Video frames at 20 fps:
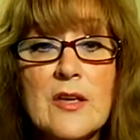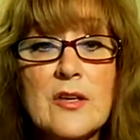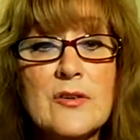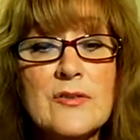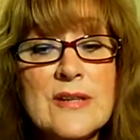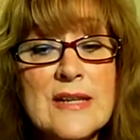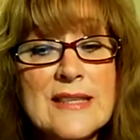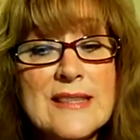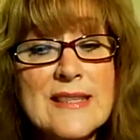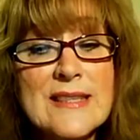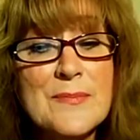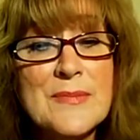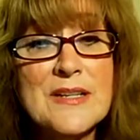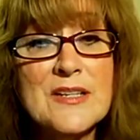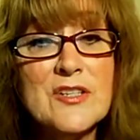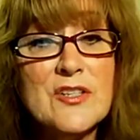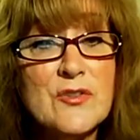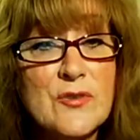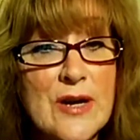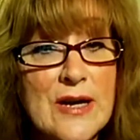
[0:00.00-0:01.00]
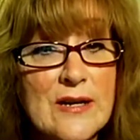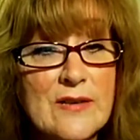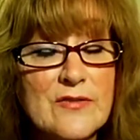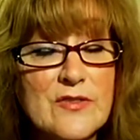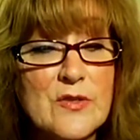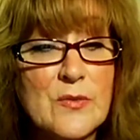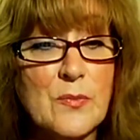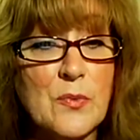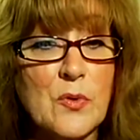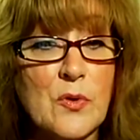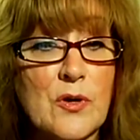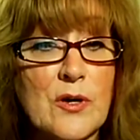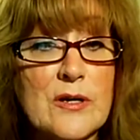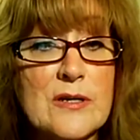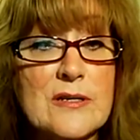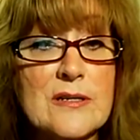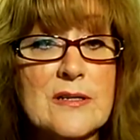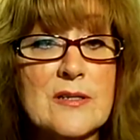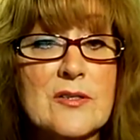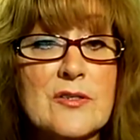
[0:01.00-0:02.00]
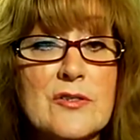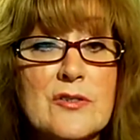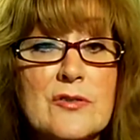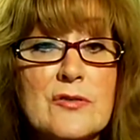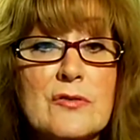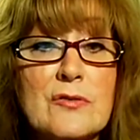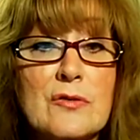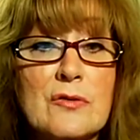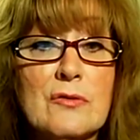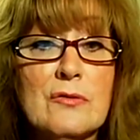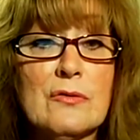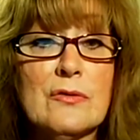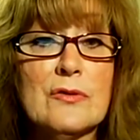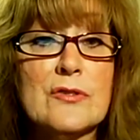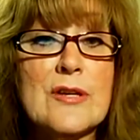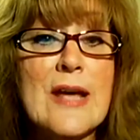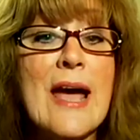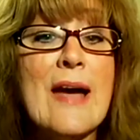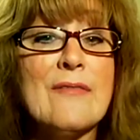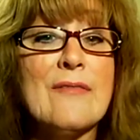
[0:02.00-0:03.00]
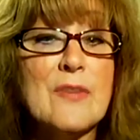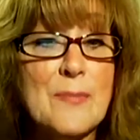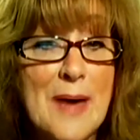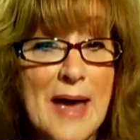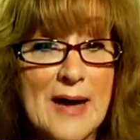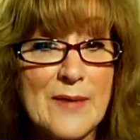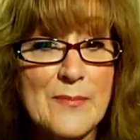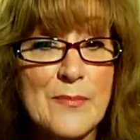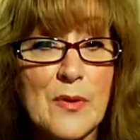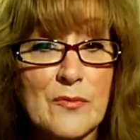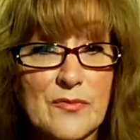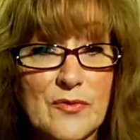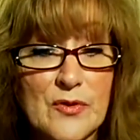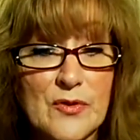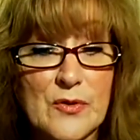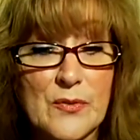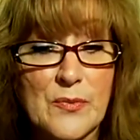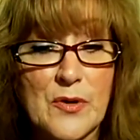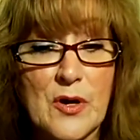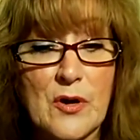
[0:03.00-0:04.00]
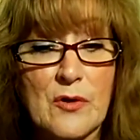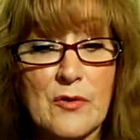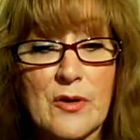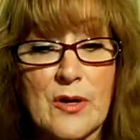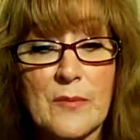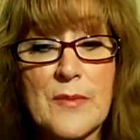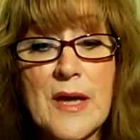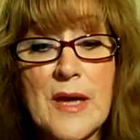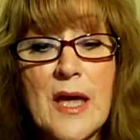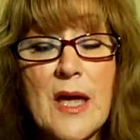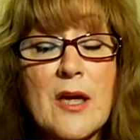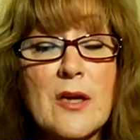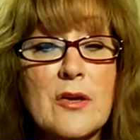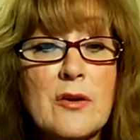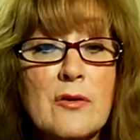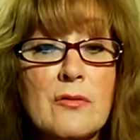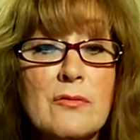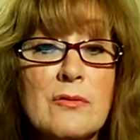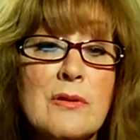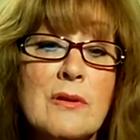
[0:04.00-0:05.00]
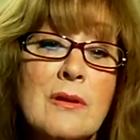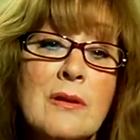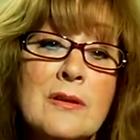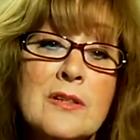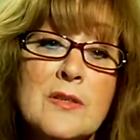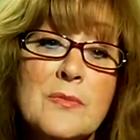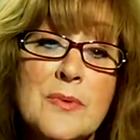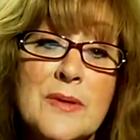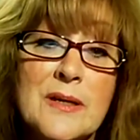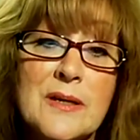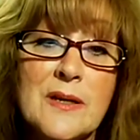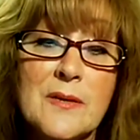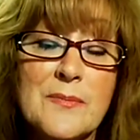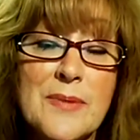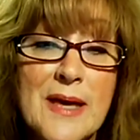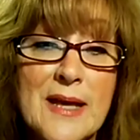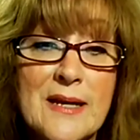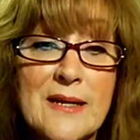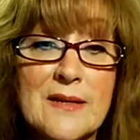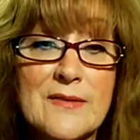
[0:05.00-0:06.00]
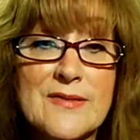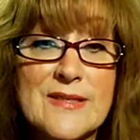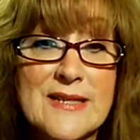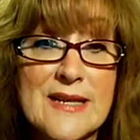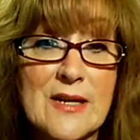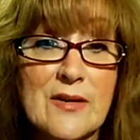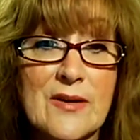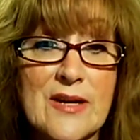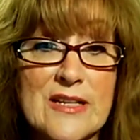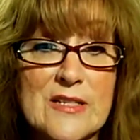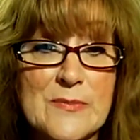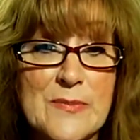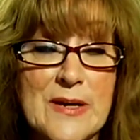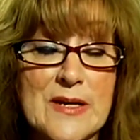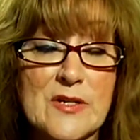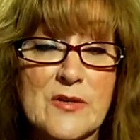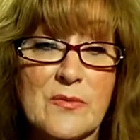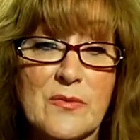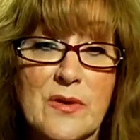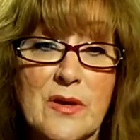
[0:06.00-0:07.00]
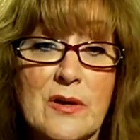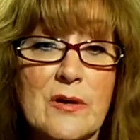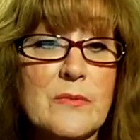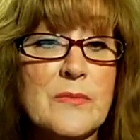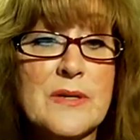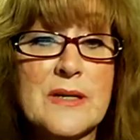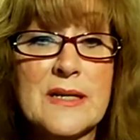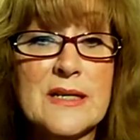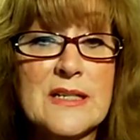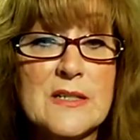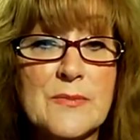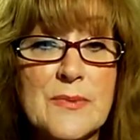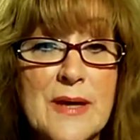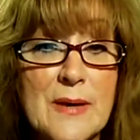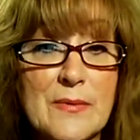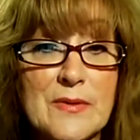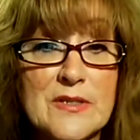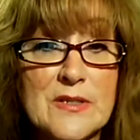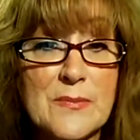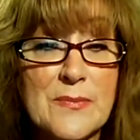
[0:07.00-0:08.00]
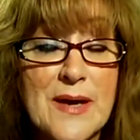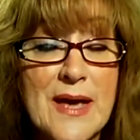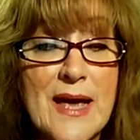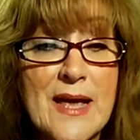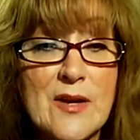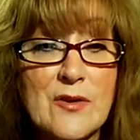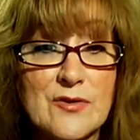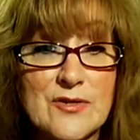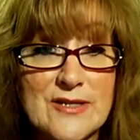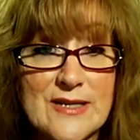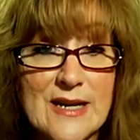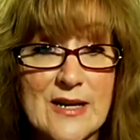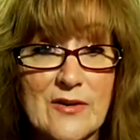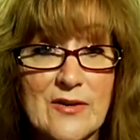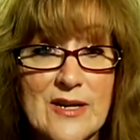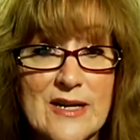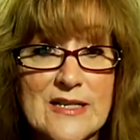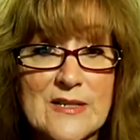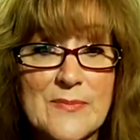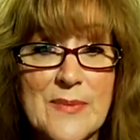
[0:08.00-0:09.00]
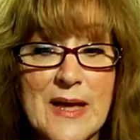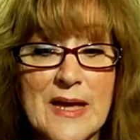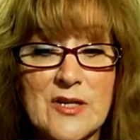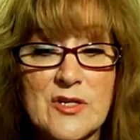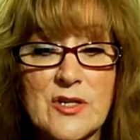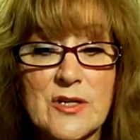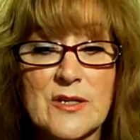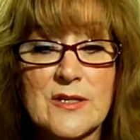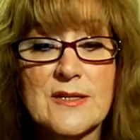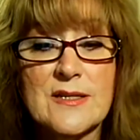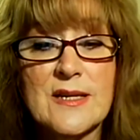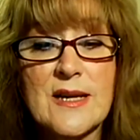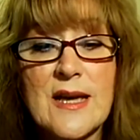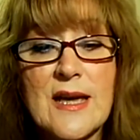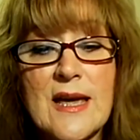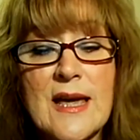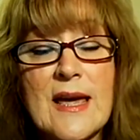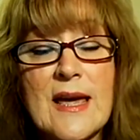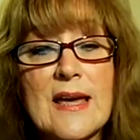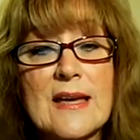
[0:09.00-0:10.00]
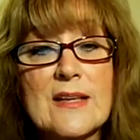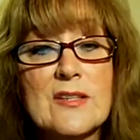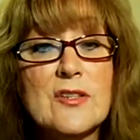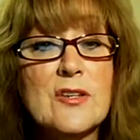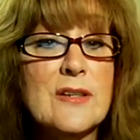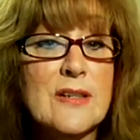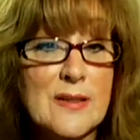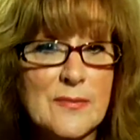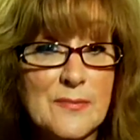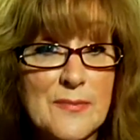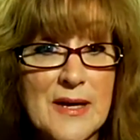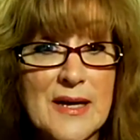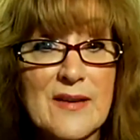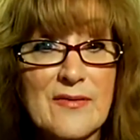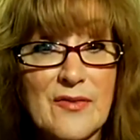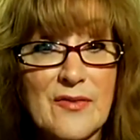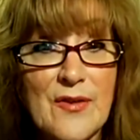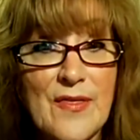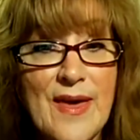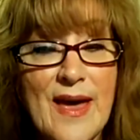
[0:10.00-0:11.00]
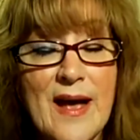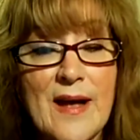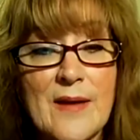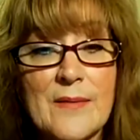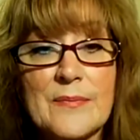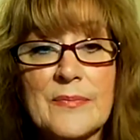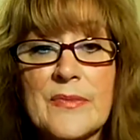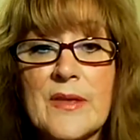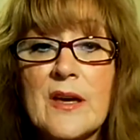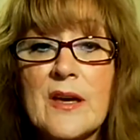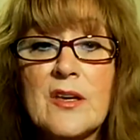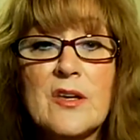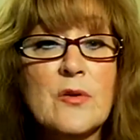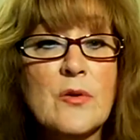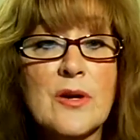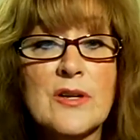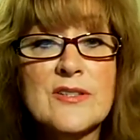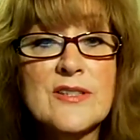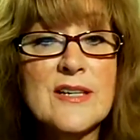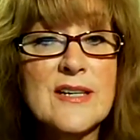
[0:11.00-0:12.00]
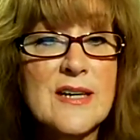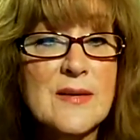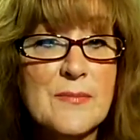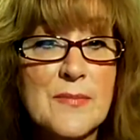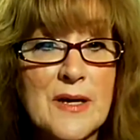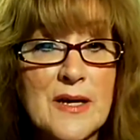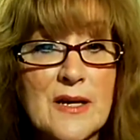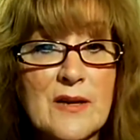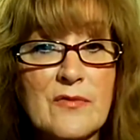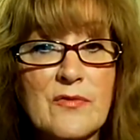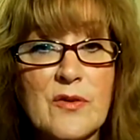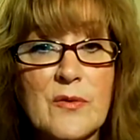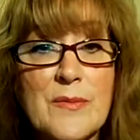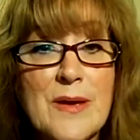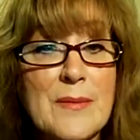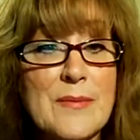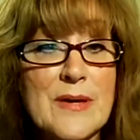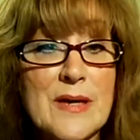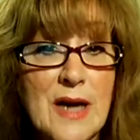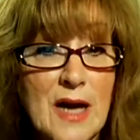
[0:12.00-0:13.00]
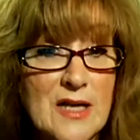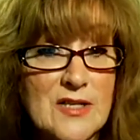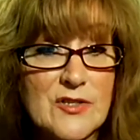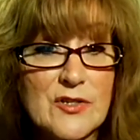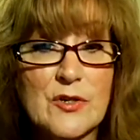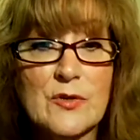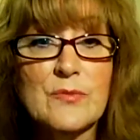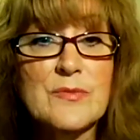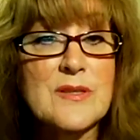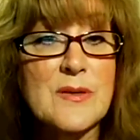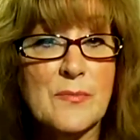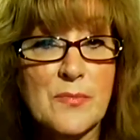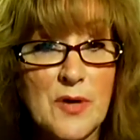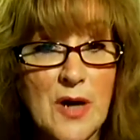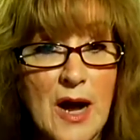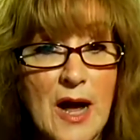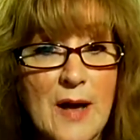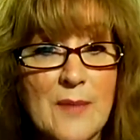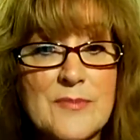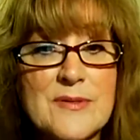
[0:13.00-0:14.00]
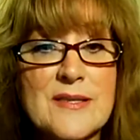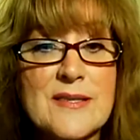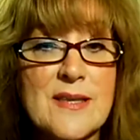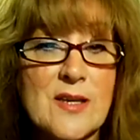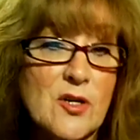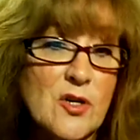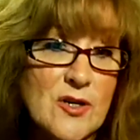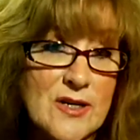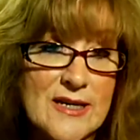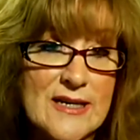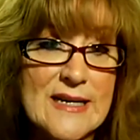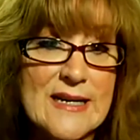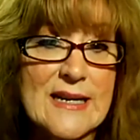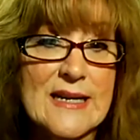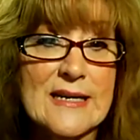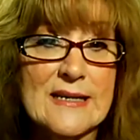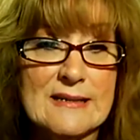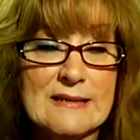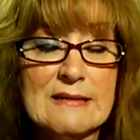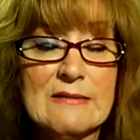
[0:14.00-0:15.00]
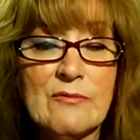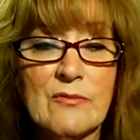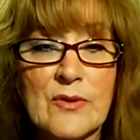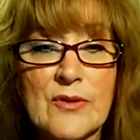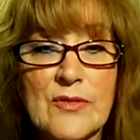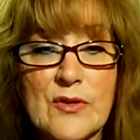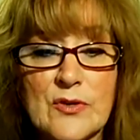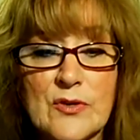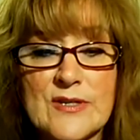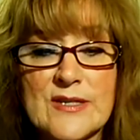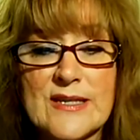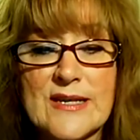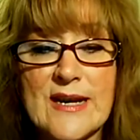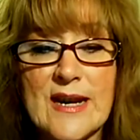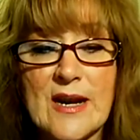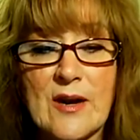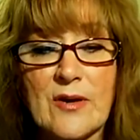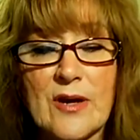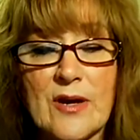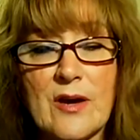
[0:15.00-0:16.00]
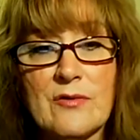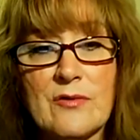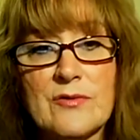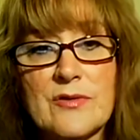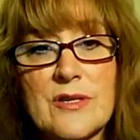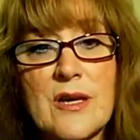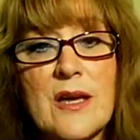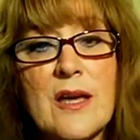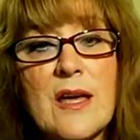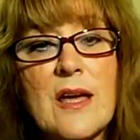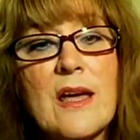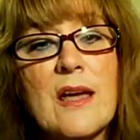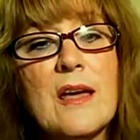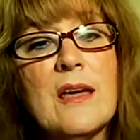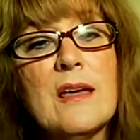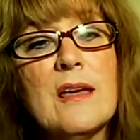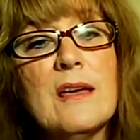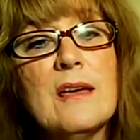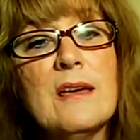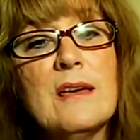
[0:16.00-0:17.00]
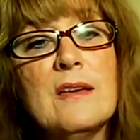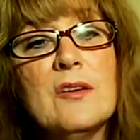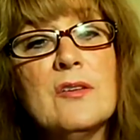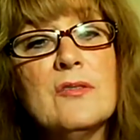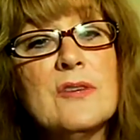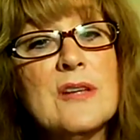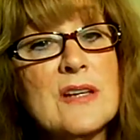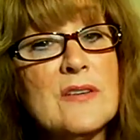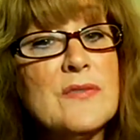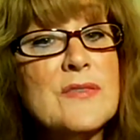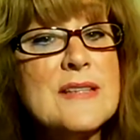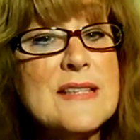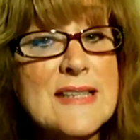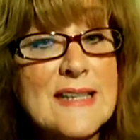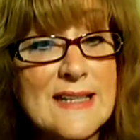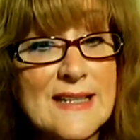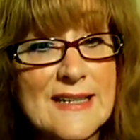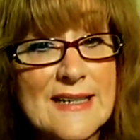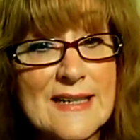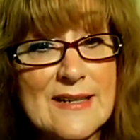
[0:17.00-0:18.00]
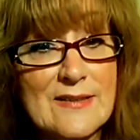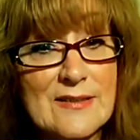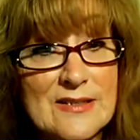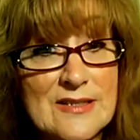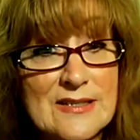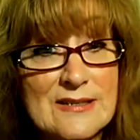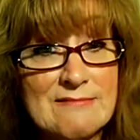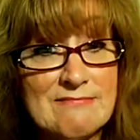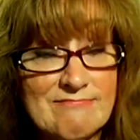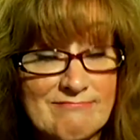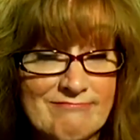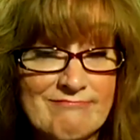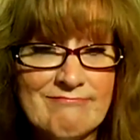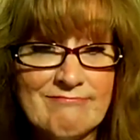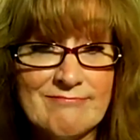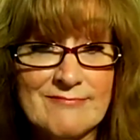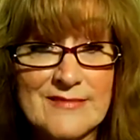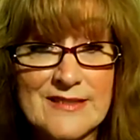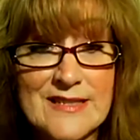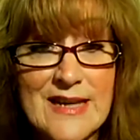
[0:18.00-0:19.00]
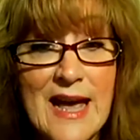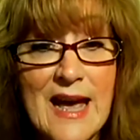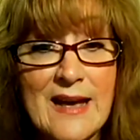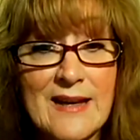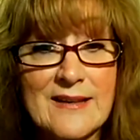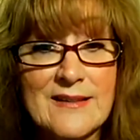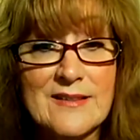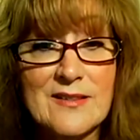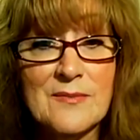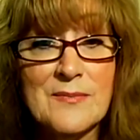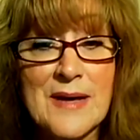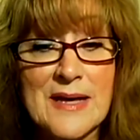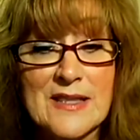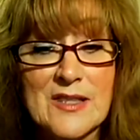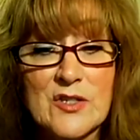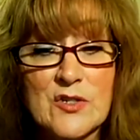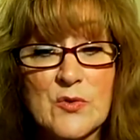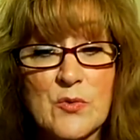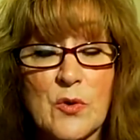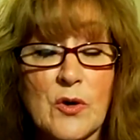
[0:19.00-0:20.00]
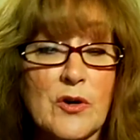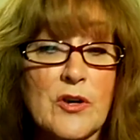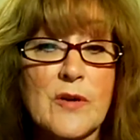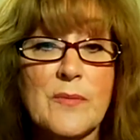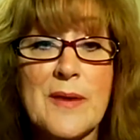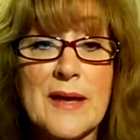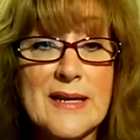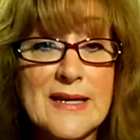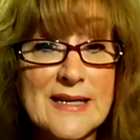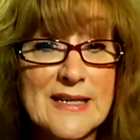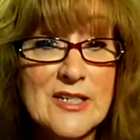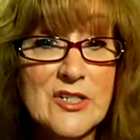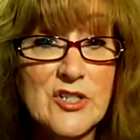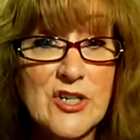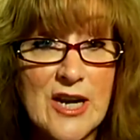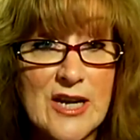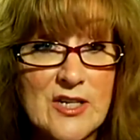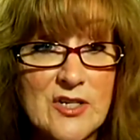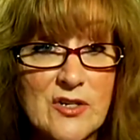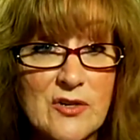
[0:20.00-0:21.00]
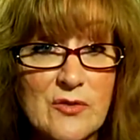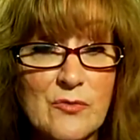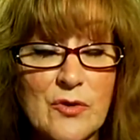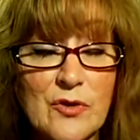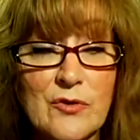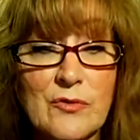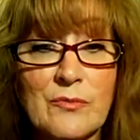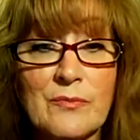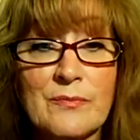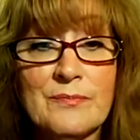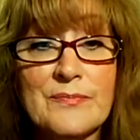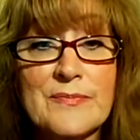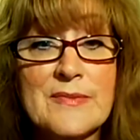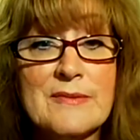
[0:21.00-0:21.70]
You need the administrative support to have the backbone for the program. to be a competitive standardized patient program, you need to be able to pay your standardized patients. So you need money for that. You also need money for maybe costumes and props that you're going to need with your scenarios. You need facilities to make this work. You may need a changing room